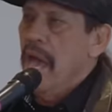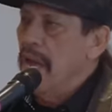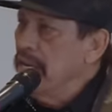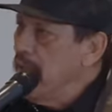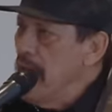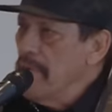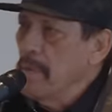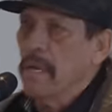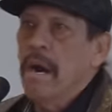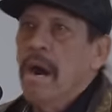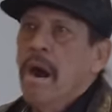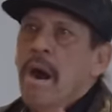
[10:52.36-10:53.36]
And
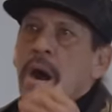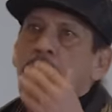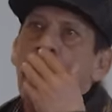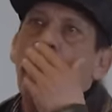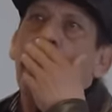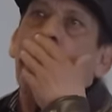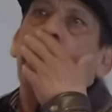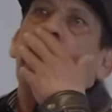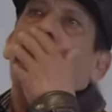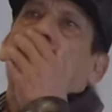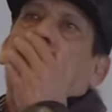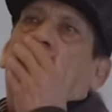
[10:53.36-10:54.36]
oh,
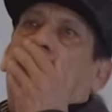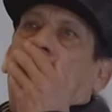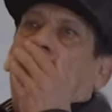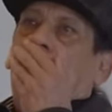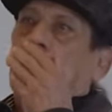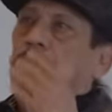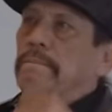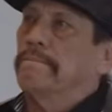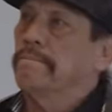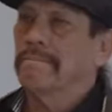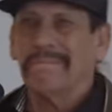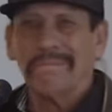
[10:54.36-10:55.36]
my God.
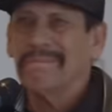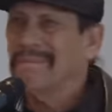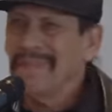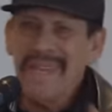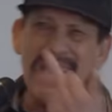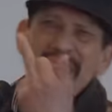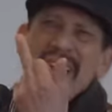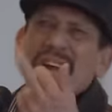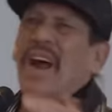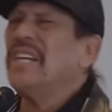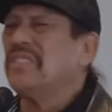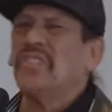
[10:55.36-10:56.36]

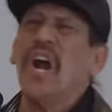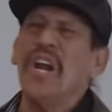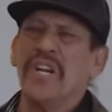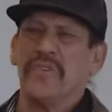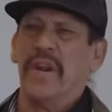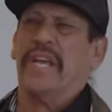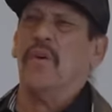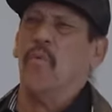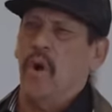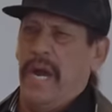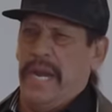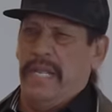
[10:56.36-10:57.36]
Here, I started
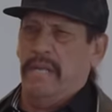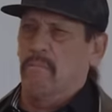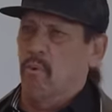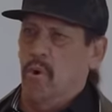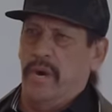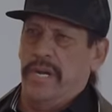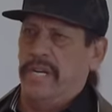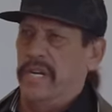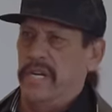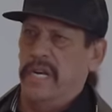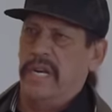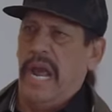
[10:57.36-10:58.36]
drinking wine in the morning
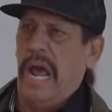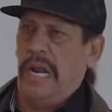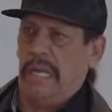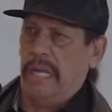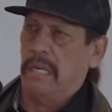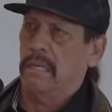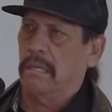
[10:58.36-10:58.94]
in an alley.